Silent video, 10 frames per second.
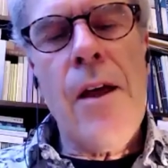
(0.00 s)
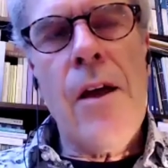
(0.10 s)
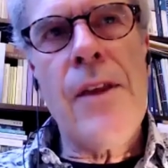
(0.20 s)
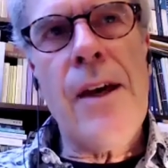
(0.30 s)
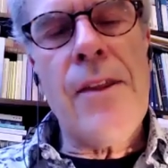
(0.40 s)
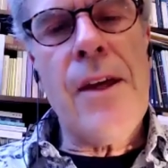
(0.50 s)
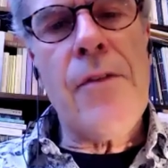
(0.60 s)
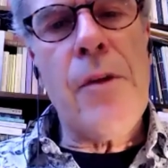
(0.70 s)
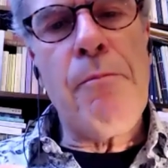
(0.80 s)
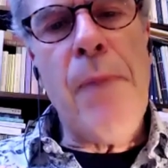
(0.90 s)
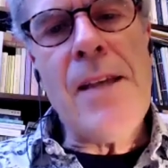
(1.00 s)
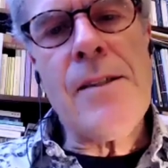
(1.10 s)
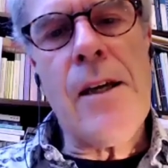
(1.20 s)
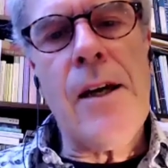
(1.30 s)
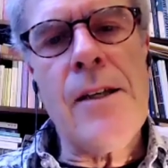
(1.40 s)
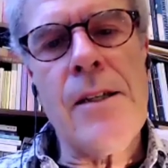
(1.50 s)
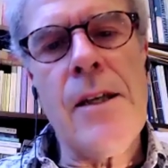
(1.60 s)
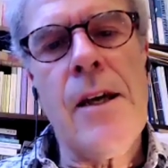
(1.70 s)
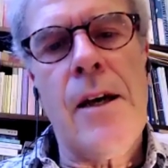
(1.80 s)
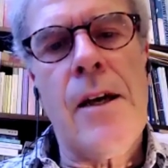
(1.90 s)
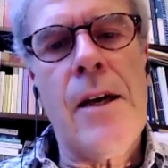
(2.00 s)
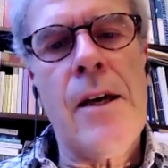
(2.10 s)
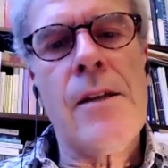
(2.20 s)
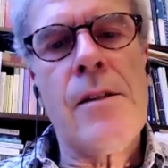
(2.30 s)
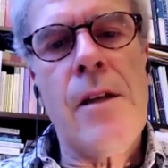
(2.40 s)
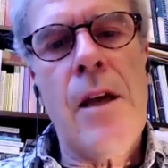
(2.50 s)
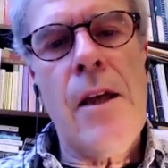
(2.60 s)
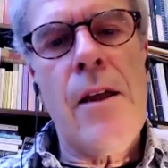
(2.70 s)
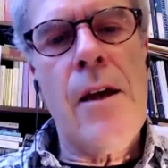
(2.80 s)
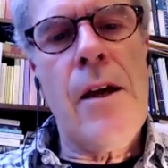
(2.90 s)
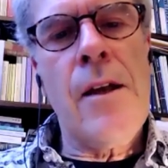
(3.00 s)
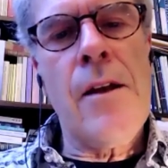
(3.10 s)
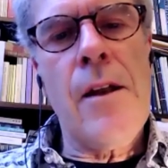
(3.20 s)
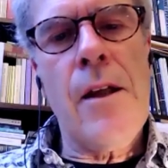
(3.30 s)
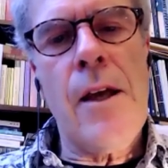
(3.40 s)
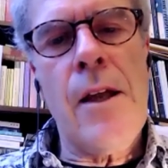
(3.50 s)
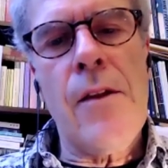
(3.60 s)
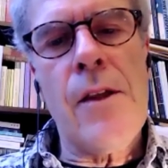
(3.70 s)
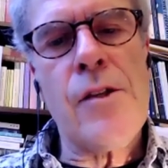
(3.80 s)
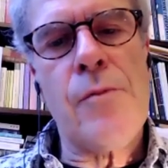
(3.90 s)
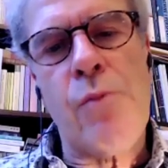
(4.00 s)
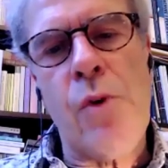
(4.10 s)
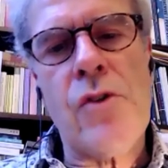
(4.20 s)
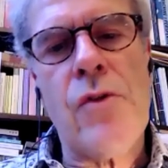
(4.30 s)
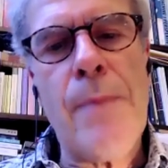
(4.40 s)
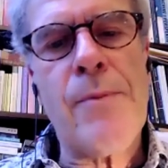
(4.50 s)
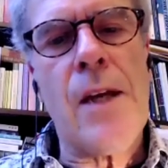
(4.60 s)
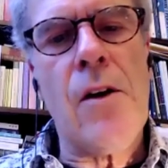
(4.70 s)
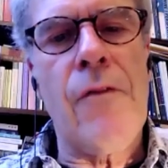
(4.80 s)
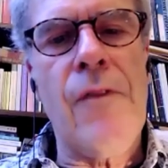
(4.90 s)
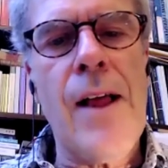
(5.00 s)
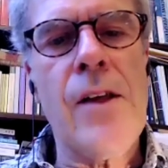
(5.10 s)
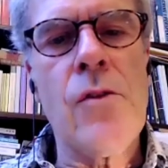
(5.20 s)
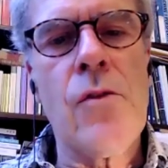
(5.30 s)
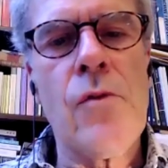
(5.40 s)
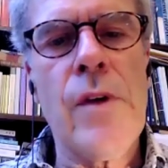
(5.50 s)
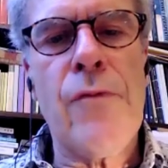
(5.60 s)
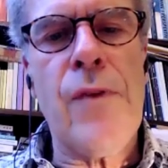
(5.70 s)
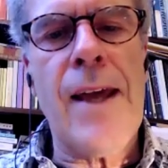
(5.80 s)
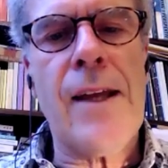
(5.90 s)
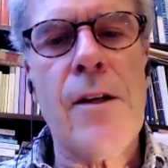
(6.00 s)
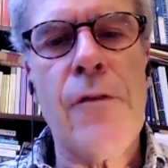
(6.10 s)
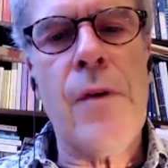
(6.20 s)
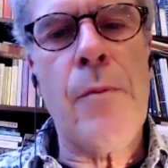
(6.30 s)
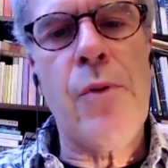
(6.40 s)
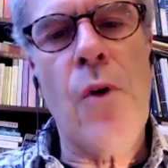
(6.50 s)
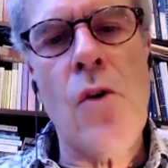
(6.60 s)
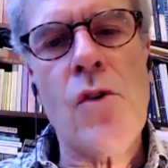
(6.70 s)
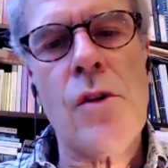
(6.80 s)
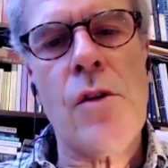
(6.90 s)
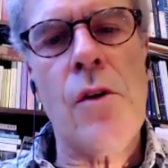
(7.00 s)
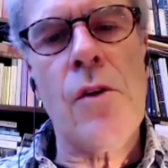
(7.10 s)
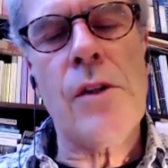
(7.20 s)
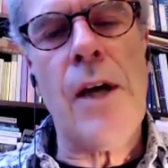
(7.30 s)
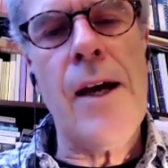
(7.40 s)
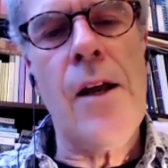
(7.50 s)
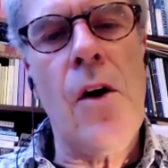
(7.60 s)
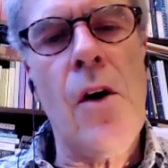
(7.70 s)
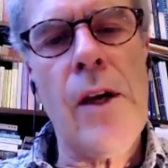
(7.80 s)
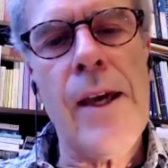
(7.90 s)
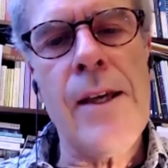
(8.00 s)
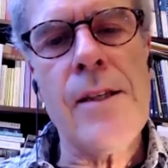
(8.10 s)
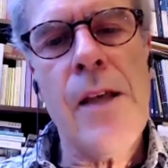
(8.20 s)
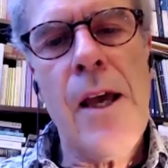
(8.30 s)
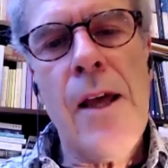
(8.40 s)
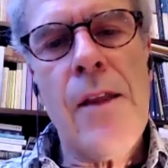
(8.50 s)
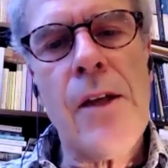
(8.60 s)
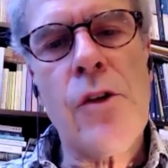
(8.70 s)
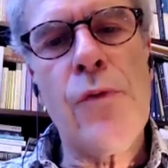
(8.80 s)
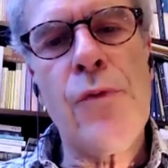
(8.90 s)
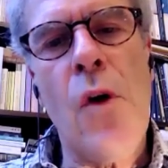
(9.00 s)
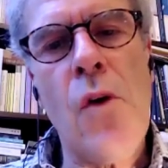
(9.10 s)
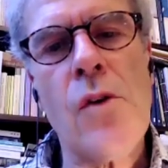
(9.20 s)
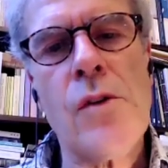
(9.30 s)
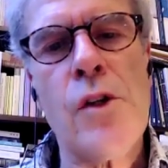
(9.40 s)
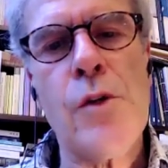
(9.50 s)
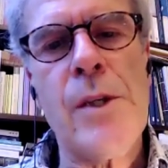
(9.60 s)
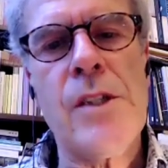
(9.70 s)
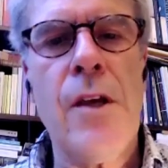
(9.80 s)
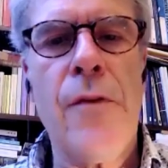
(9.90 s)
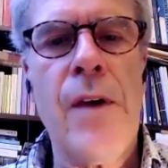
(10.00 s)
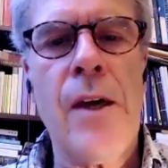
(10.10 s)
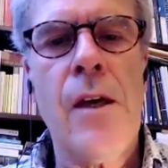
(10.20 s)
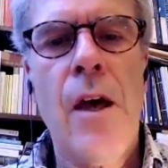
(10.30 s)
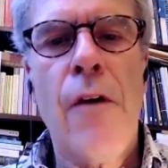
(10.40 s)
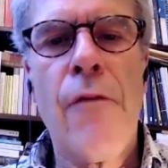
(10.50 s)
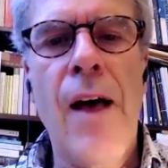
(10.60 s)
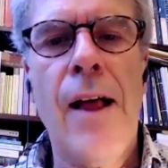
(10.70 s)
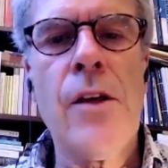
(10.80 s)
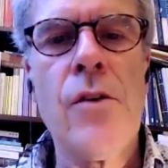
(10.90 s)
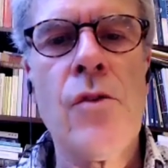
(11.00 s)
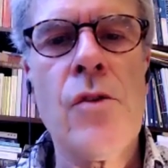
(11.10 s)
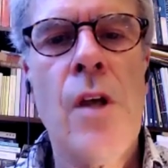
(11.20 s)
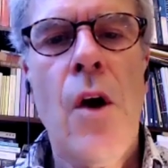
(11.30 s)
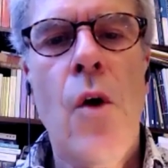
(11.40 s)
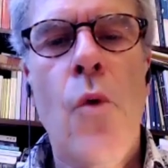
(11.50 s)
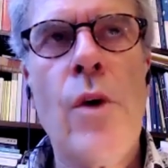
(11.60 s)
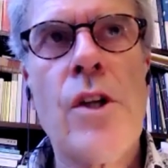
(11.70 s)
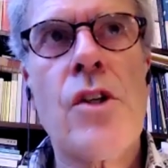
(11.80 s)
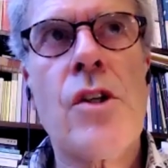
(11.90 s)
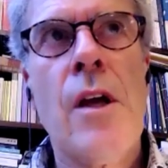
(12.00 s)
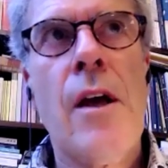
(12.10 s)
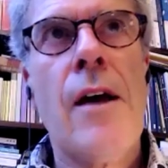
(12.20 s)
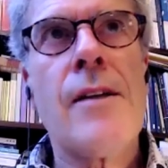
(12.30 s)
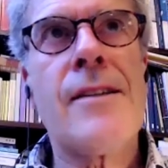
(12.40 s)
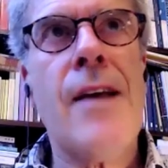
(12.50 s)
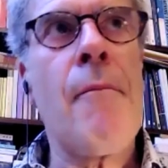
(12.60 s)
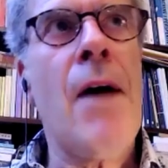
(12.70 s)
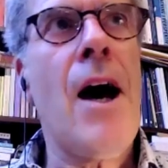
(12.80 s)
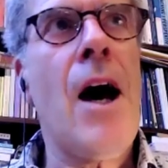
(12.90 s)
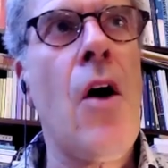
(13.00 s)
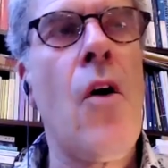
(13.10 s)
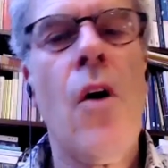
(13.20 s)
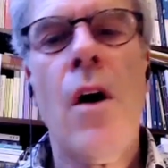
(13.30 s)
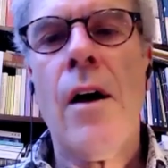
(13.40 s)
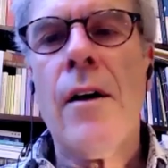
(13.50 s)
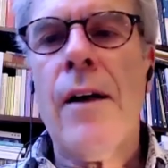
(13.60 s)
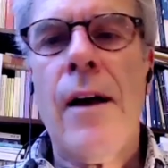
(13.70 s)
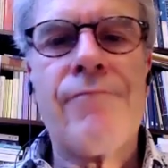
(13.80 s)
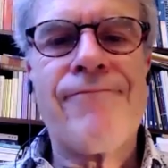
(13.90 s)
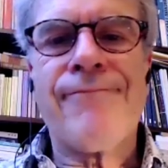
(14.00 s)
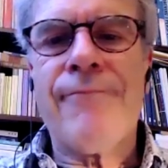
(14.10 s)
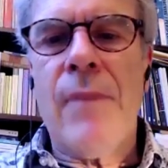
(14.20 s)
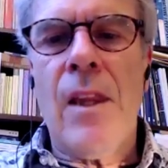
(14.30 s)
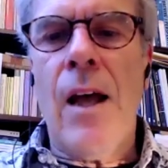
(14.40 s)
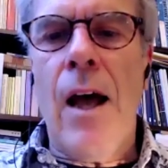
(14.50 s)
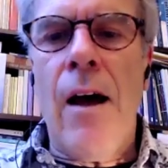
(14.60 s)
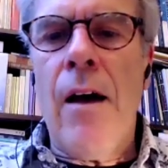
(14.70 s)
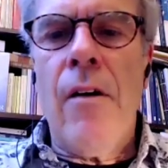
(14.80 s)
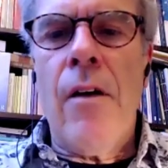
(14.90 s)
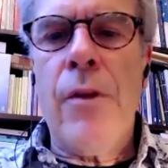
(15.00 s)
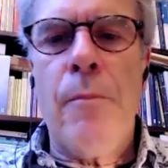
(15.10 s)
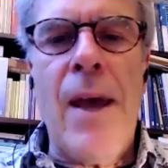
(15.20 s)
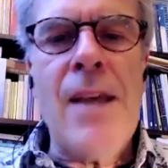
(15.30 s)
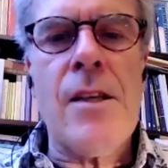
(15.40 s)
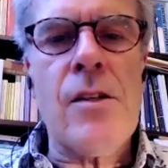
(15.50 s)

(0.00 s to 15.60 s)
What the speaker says: the basic idea is in this protreptic or value reflective approach to dialogue is that you focus on specific values which somehow are the basis